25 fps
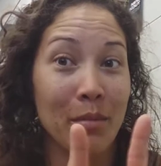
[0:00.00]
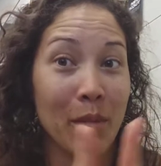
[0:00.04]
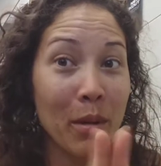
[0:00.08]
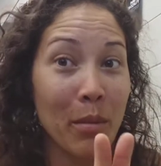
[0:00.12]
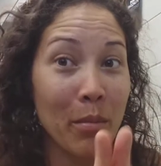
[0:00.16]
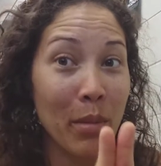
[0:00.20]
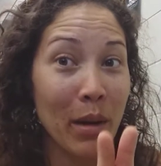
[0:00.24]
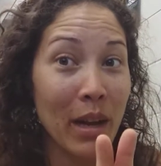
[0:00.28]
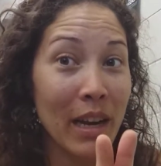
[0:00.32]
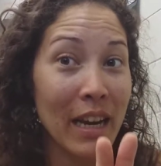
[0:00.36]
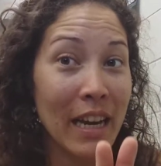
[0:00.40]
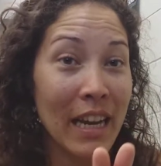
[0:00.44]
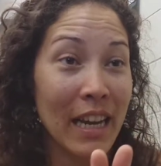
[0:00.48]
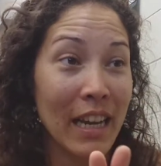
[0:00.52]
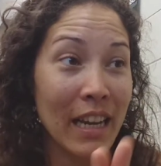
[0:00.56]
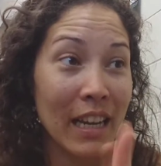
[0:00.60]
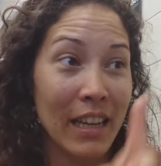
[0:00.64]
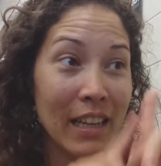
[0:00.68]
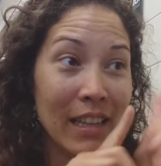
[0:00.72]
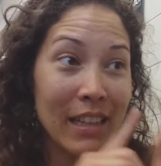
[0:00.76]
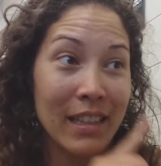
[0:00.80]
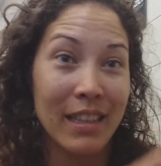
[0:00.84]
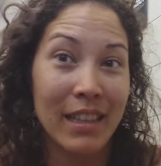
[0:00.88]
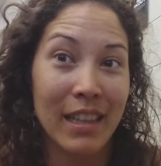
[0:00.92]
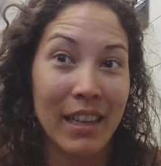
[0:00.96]

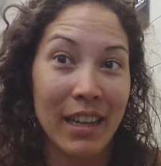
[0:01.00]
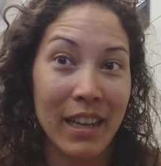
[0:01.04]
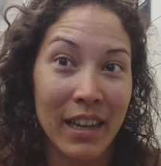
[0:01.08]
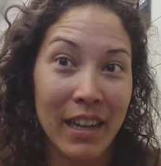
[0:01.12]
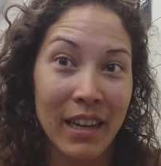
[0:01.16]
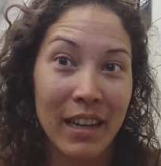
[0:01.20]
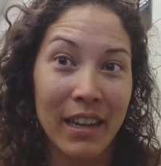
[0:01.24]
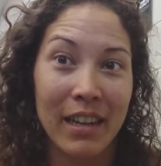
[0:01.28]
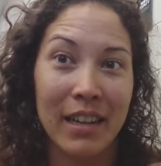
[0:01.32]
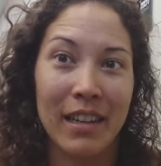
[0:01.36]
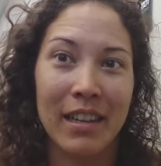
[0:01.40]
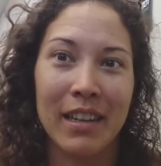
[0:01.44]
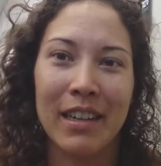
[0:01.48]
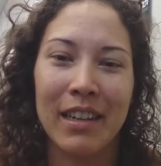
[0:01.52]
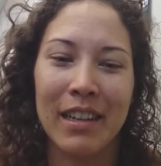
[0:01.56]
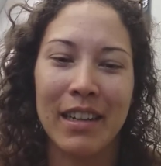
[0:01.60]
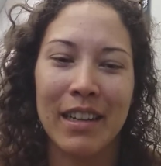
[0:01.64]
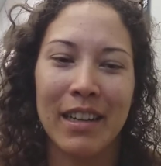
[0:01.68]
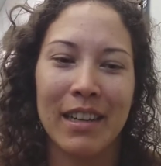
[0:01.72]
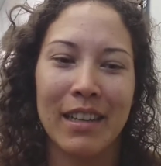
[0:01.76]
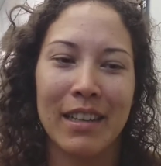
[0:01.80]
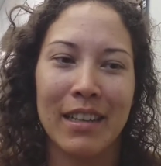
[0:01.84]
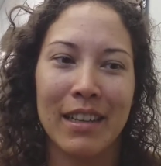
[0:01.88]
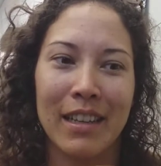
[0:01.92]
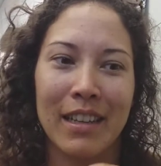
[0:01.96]
buddy is there.
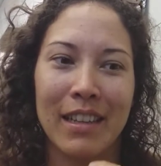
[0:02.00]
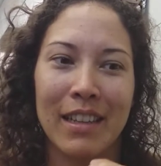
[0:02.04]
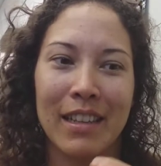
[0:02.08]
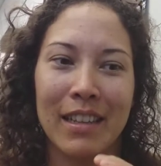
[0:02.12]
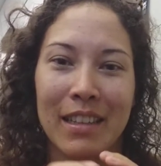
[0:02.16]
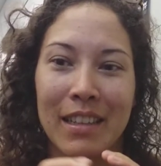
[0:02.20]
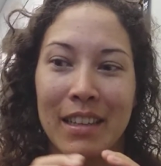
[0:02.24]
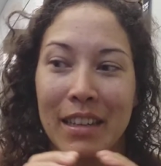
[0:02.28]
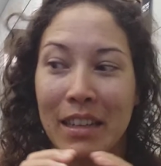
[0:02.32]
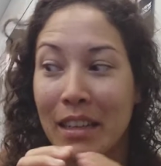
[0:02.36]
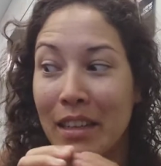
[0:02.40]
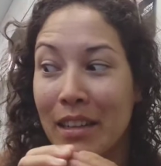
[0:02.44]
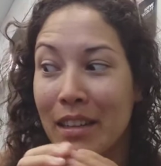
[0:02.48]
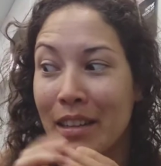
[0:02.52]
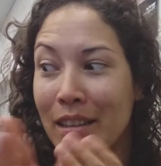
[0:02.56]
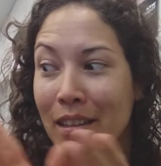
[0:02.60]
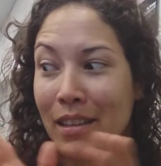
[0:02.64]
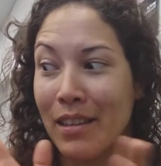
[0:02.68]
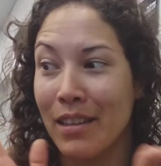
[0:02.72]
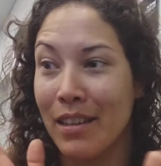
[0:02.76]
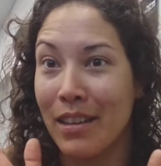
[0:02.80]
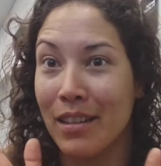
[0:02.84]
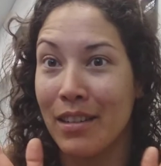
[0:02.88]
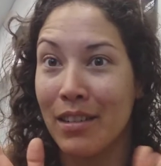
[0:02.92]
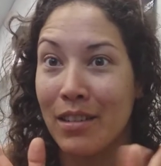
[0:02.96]
I can see,
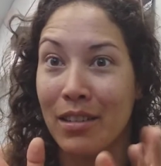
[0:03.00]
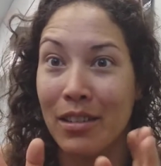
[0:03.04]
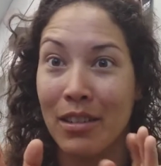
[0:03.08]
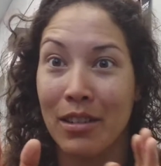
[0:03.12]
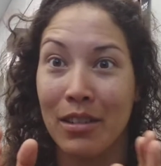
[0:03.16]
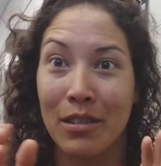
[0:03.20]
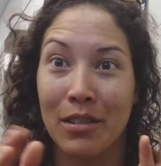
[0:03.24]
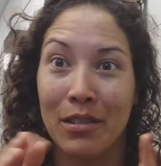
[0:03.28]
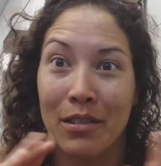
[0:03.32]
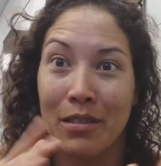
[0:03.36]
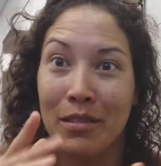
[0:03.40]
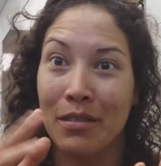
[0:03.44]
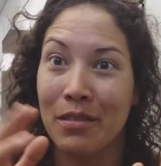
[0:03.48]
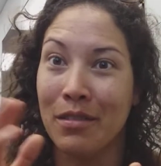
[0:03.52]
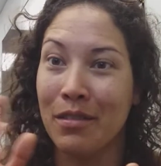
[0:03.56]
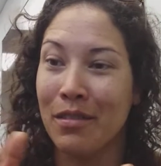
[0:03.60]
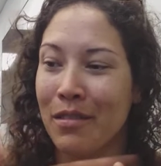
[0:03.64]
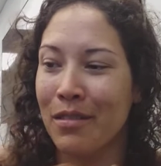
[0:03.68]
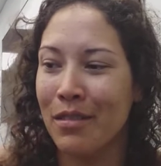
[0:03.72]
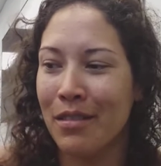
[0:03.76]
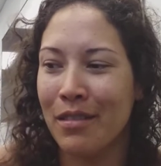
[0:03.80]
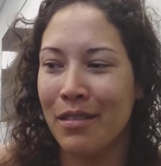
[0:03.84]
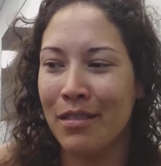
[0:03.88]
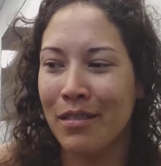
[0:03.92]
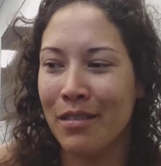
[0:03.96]
I don't know,
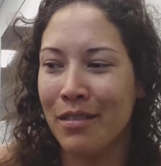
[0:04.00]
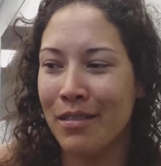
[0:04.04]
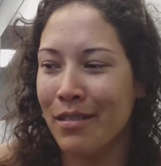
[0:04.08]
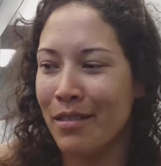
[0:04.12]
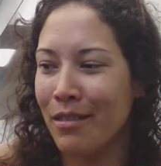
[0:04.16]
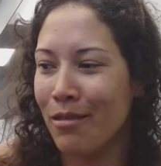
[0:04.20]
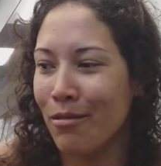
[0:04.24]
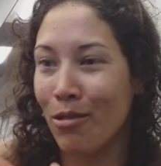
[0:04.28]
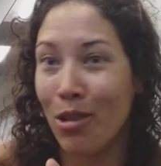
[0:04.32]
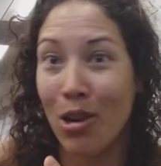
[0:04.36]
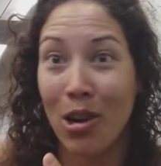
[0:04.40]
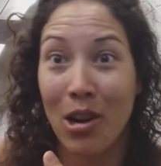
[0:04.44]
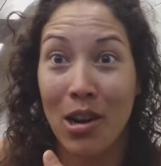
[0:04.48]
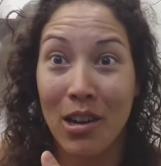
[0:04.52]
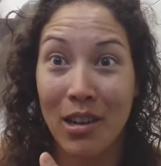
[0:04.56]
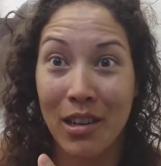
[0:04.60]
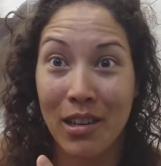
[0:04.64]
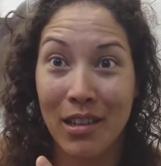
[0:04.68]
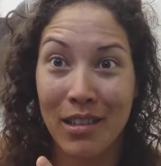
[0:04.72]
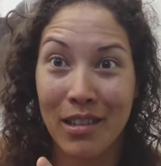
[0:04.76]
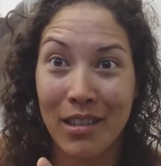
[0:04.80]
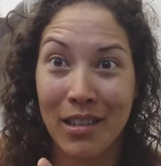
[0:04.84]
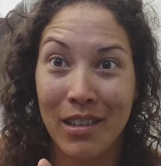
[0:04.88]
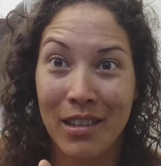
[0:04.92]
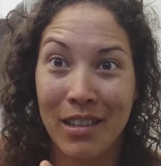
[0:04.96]

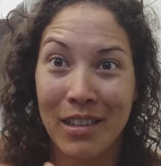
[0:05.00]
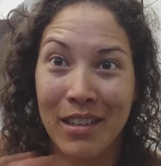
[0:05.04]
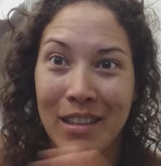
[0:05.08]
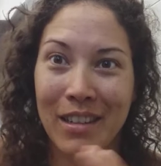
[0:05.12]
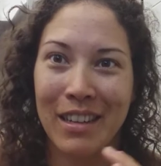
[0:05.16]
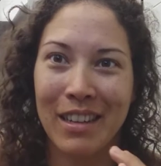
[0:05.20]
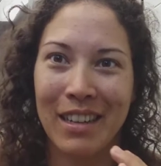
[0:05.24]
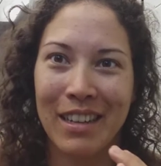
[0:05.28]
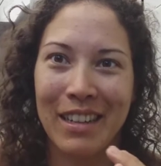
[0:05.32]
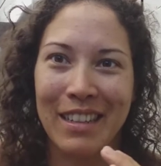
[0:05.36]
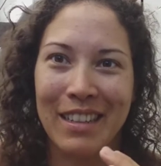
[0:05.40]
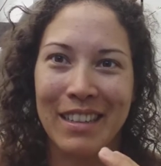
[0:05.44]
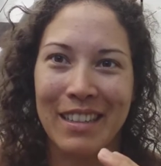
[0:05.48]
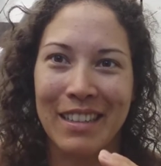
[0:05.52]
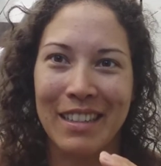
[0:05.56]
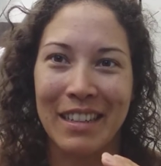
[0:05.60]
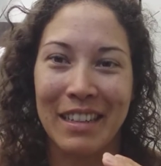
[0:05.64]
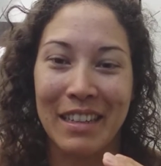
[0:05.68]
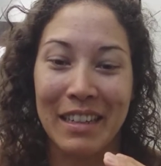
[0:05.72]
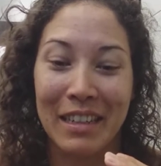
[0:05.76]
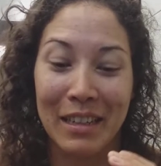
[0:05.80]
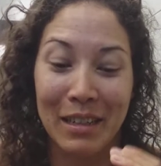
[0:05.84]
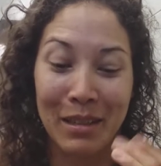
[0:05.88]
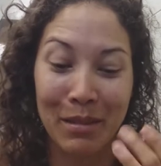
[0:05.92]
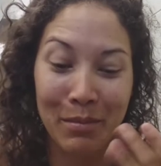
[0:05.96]
rock. I can
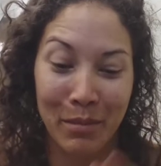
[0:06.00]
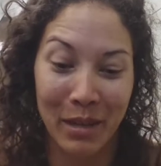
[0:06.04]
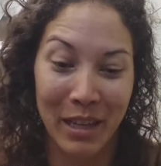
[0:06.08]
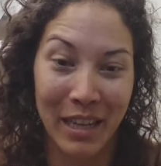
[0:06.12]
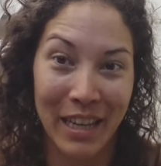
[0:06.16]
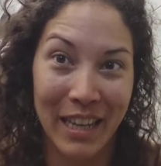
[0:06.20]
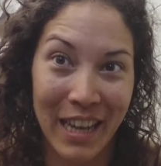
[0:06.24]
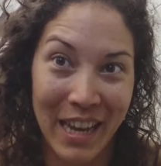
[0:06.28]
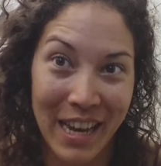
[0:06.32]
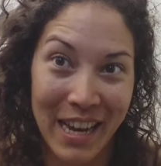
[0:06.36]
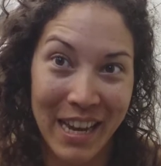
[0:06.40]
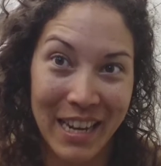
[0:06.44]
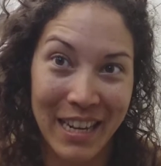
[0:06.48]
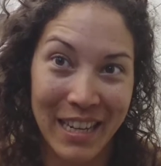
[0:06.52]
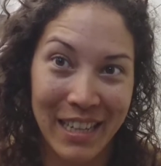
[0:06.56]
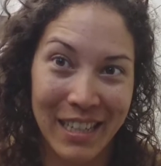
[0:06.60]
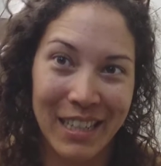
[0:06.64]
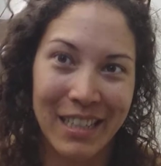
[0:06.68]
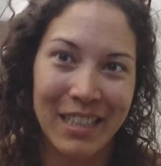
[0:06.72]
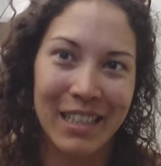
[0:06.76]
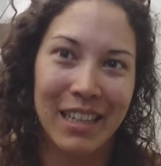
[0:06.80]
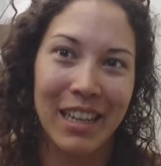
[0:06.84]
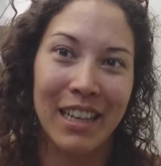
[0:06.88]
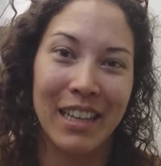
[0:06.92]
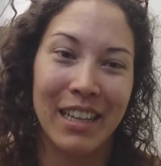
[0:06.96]
see my
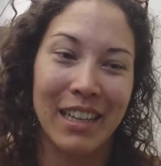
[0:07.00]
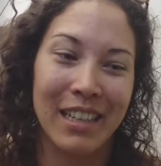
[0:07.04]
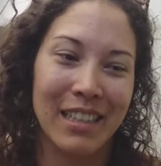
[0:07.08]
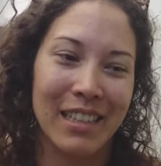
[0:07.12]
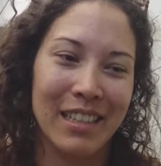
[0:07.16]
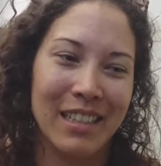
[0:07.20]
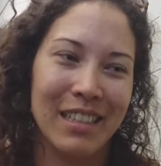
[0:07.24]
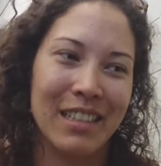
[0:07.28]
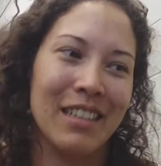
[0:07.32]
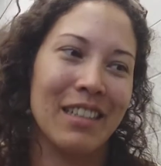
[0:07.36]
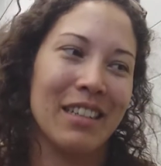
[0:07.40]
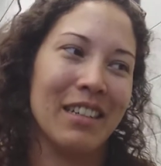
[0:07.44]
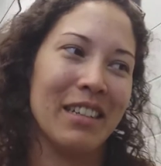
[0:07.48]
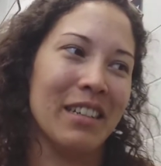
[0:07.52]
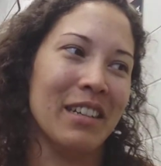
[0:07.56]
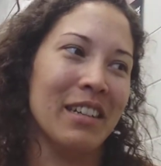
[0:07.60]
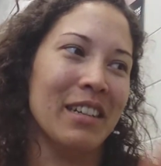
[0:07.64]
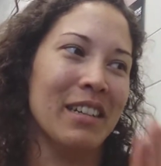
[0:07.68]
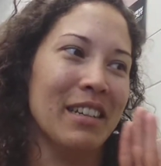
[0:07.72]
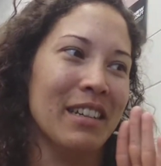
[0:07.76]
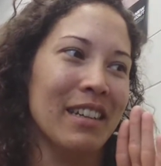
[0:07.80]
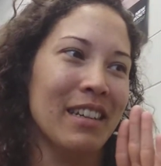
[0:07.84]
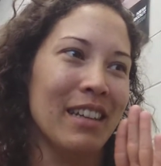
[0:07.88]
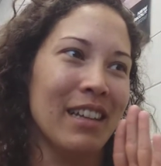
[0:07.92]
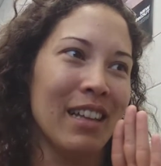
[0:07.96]
gauge. I can see
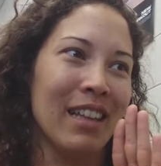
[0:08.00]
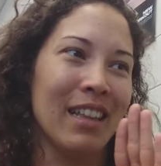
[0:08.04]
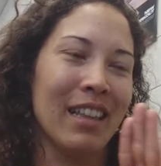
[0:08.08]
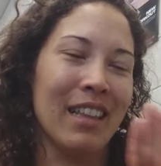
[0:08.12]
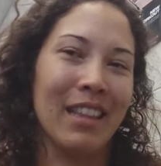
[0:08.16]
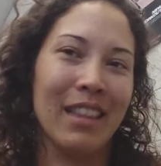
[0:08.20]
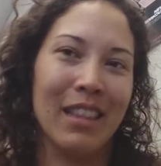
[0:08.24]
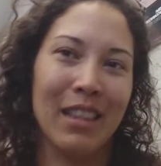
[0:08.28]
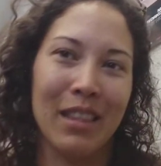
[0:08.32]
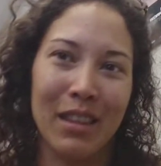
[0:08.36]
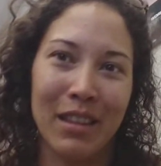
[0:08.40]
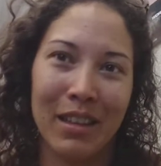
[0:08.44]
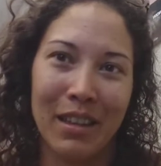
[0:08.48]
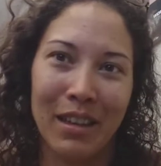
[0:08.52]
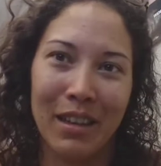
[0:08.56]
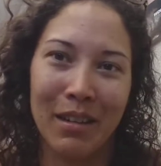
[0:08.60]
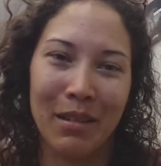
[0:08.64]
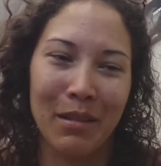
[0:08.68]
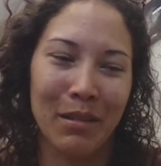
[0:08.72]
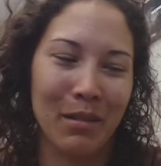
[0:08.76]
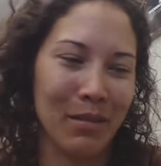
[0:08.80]
the